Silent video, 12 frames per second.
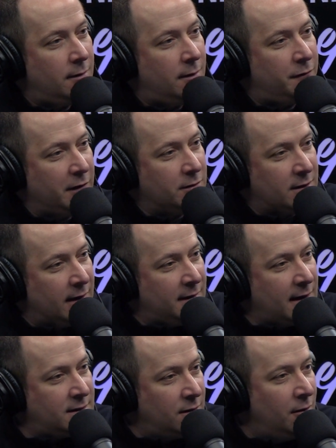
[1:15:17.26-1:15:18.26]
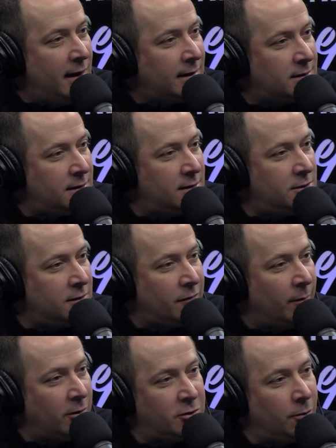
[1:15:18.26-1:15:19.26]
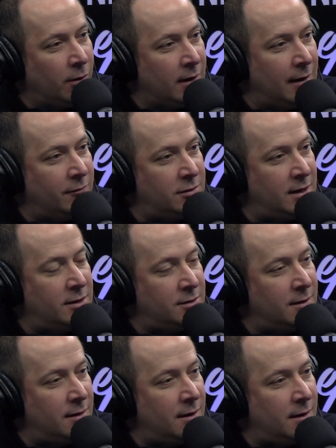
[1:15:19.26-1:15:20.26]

feels like that's the legacy just from our short conversation today.